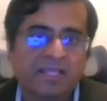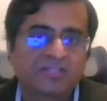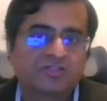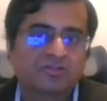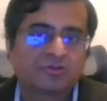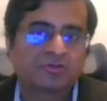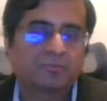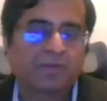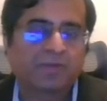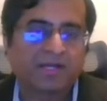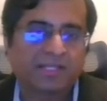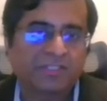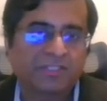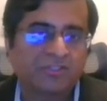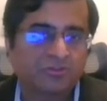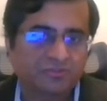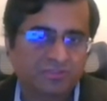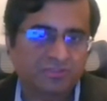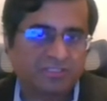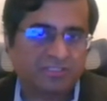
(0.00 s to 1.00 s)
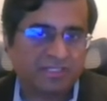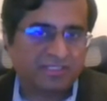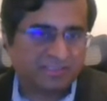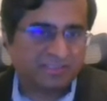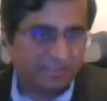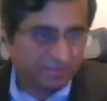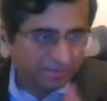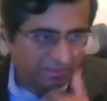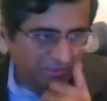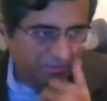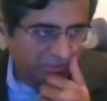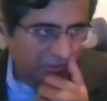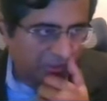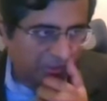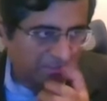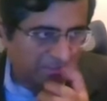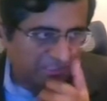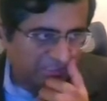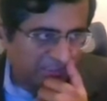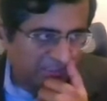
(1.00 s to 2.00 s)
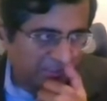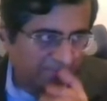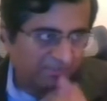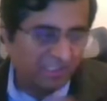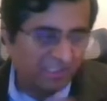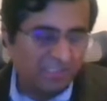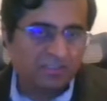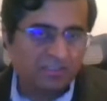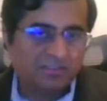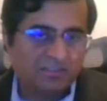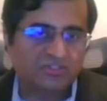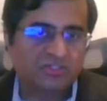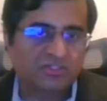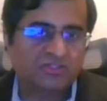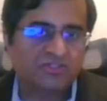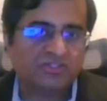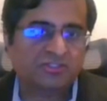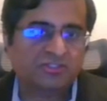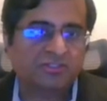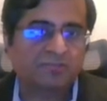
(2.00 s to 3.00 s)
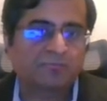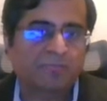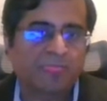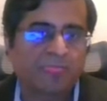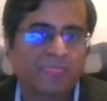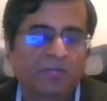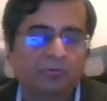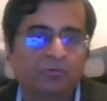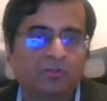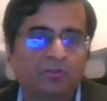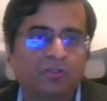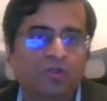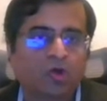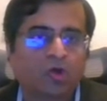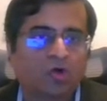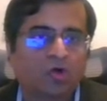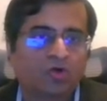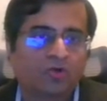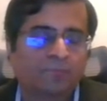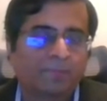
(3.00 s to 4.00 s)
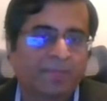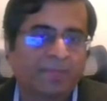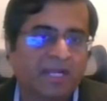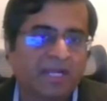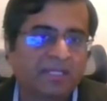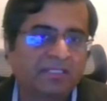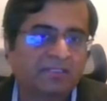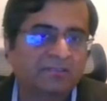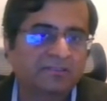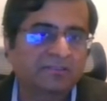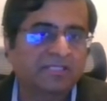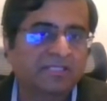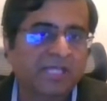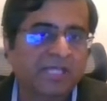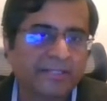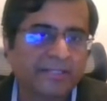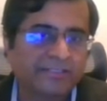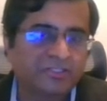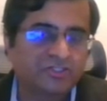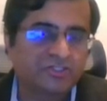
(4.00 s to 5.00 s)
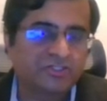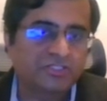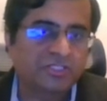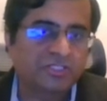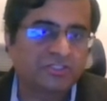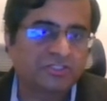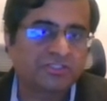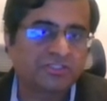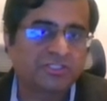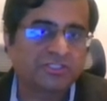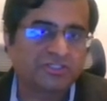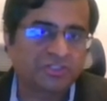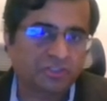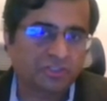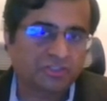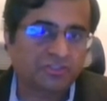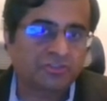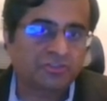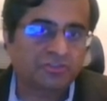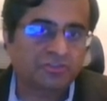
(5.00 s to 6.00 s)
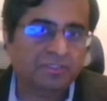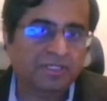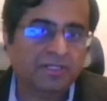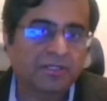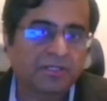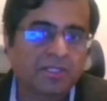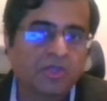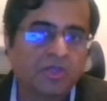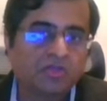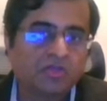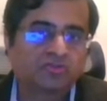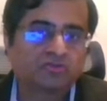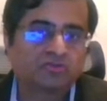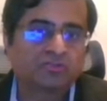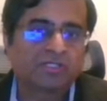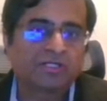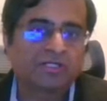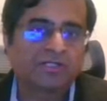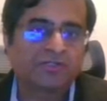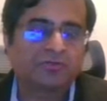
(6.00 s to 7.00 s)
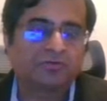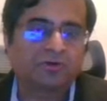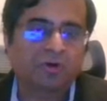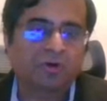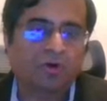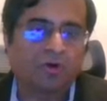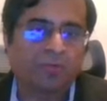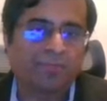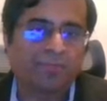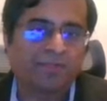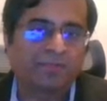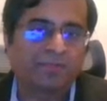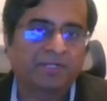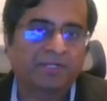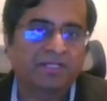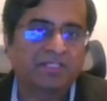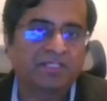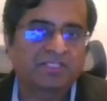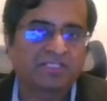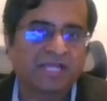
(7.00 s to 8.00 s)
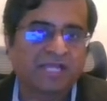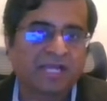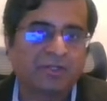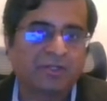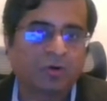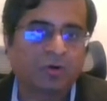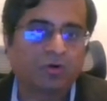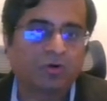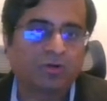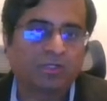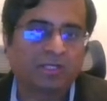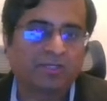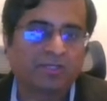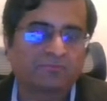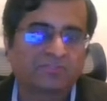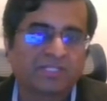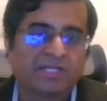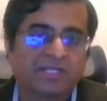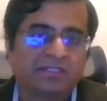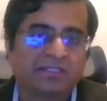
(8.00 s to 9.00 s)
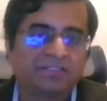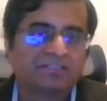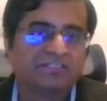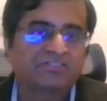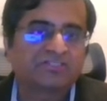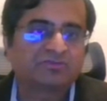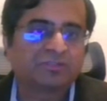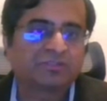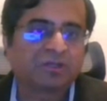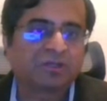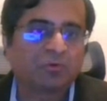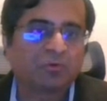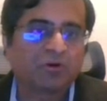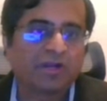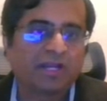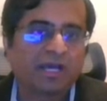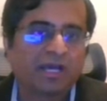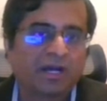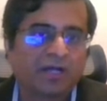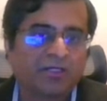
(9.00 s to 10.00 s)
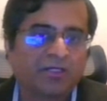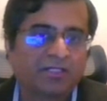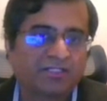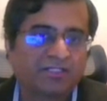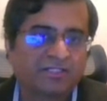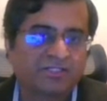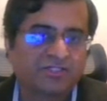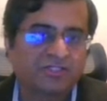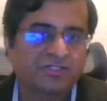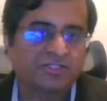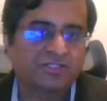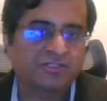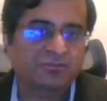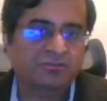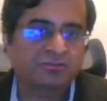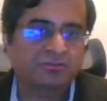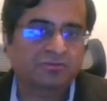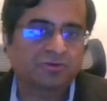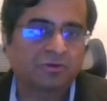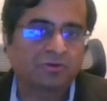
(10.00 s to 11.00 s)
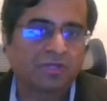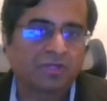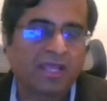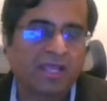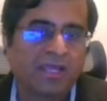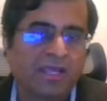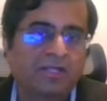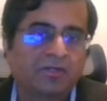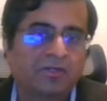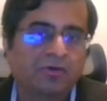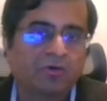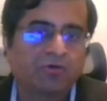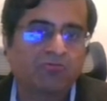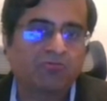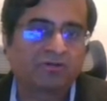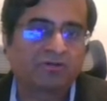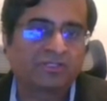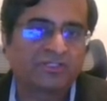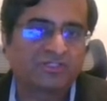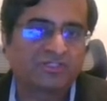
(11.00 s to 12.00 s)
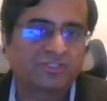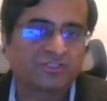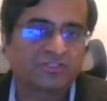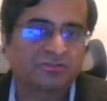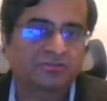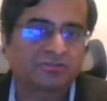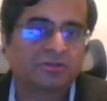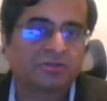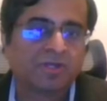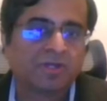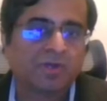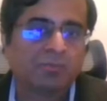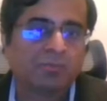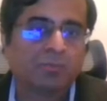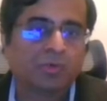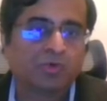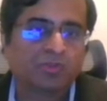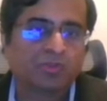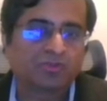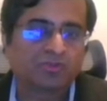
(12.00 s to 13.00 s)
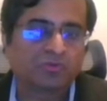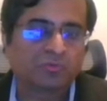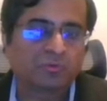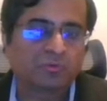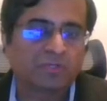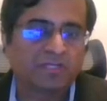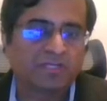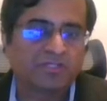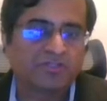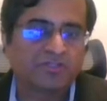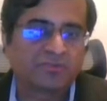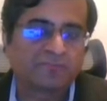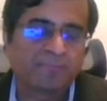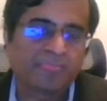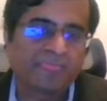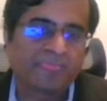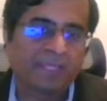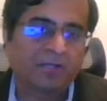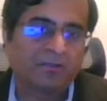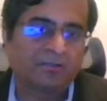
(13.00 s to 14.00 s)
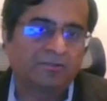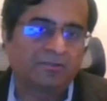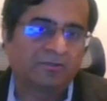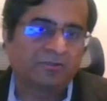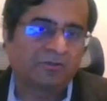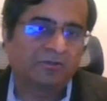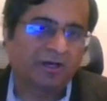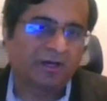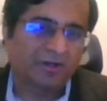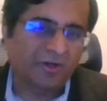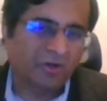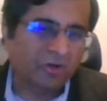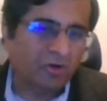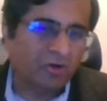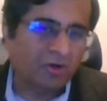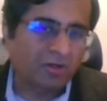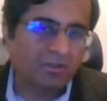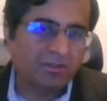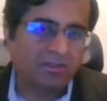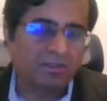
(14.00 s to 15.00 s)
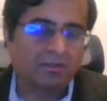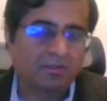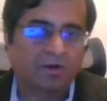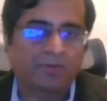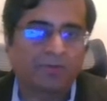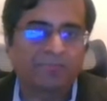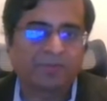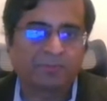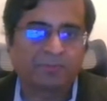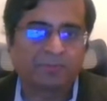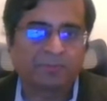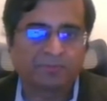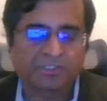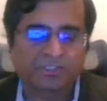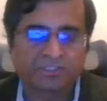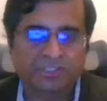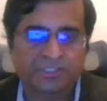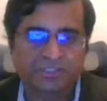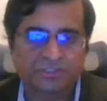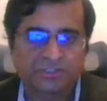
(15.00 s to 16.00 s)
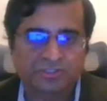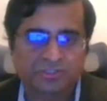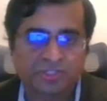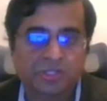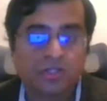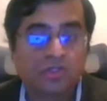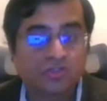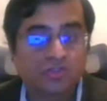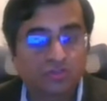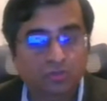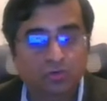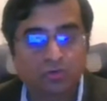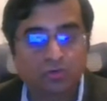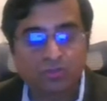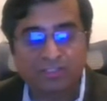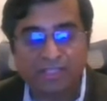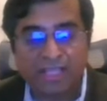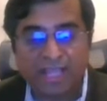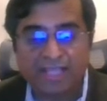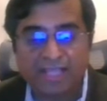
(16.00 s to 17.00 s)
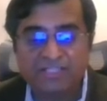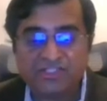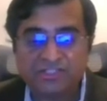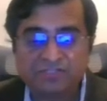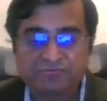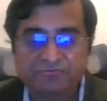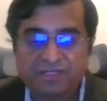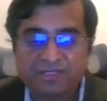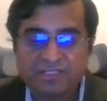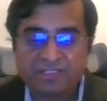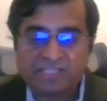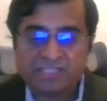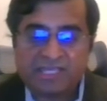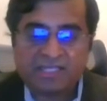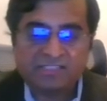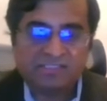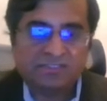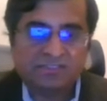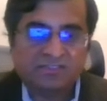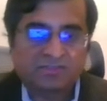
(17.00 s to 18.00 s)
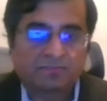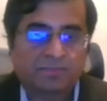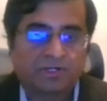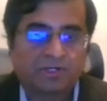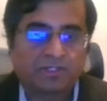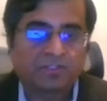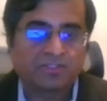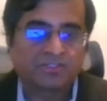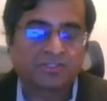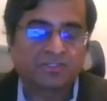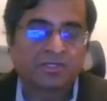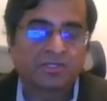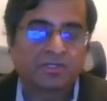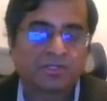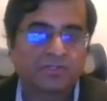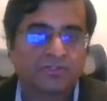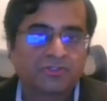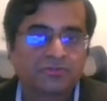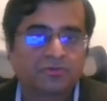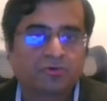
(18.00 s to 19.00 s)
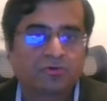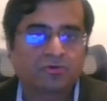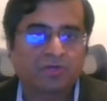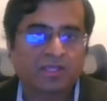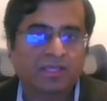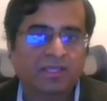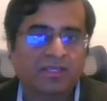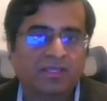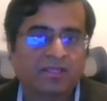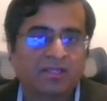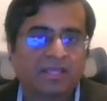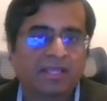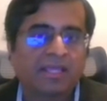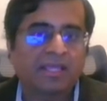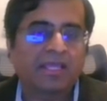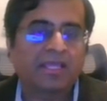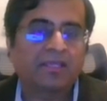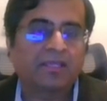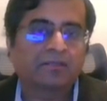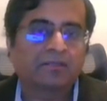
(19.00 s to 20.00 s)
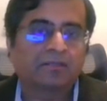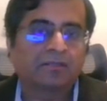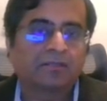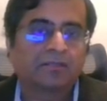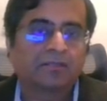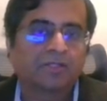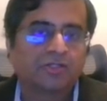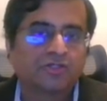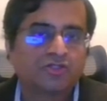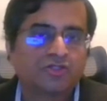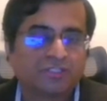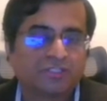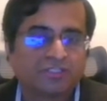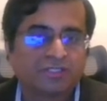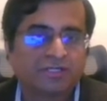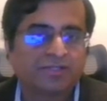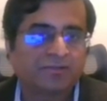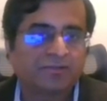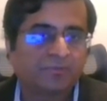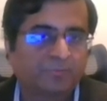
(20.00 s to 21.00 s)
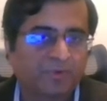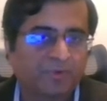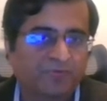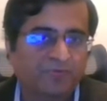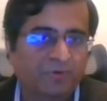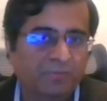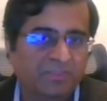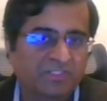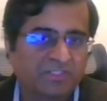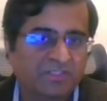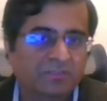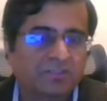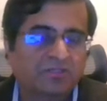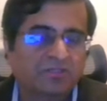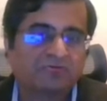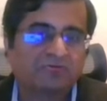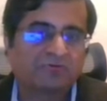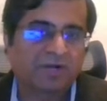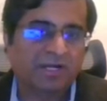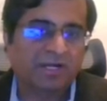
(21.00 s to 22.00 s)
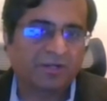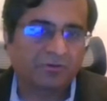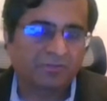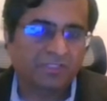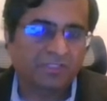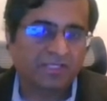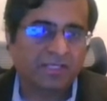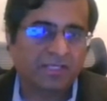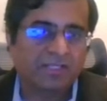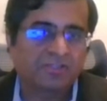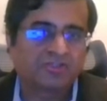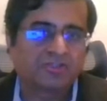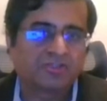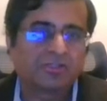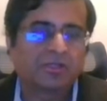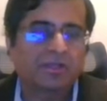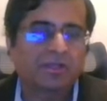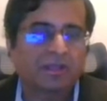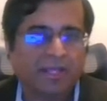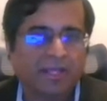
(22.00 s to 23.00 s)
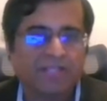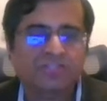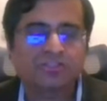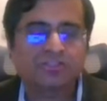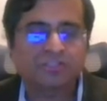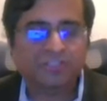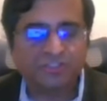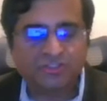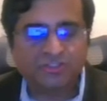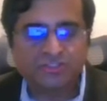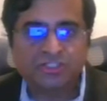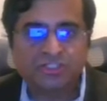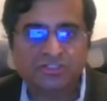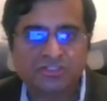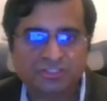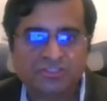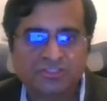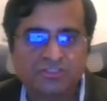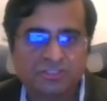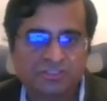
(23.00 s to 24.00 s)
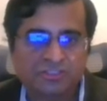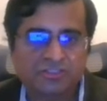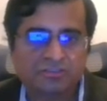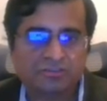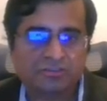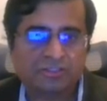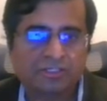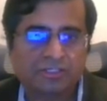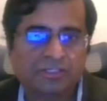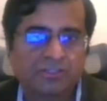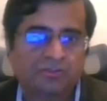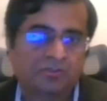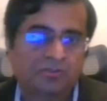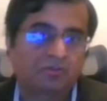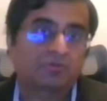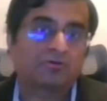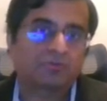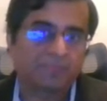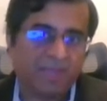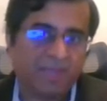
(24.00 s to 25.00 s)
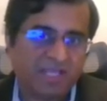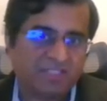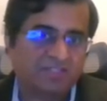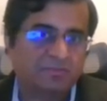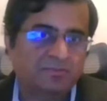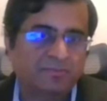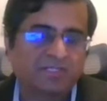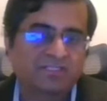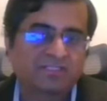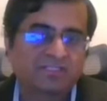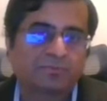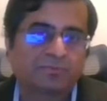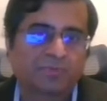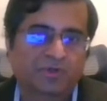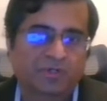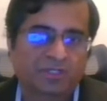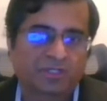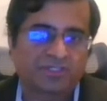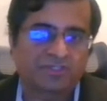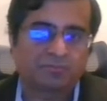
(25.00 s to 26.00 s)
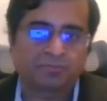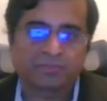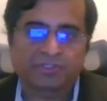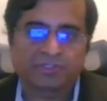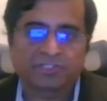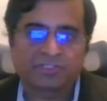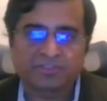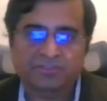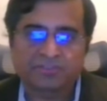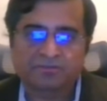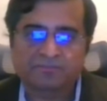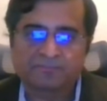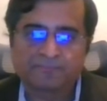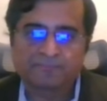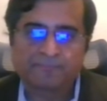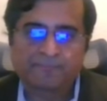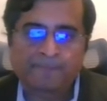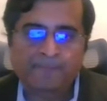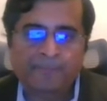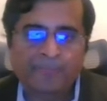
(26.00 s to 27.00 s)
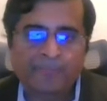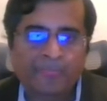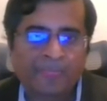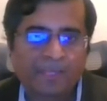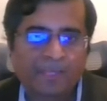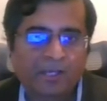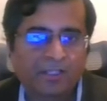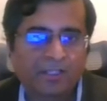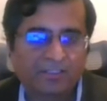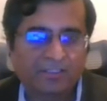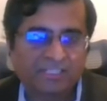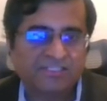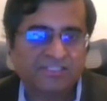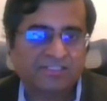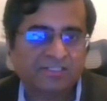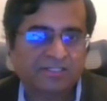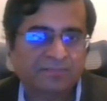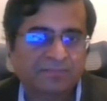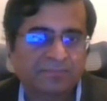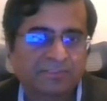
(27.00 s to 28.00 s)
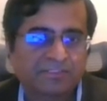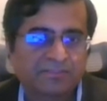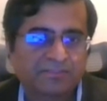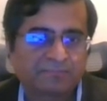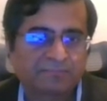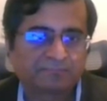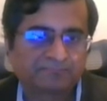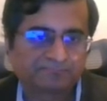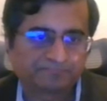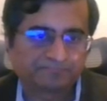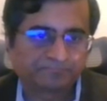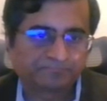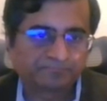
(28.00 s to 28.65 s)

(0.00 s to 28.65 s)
And so by utilizing this concept, the system will automatically adjust the injection rate so that you are optimized at all times. This will avoid under injection and over injection, both of which are not optimum conditions. So the edge device has the smarts to go ahead and generate the performance curve right on the edge and actually adjust the injection rate in order to maximize the production potential. Next slide, please.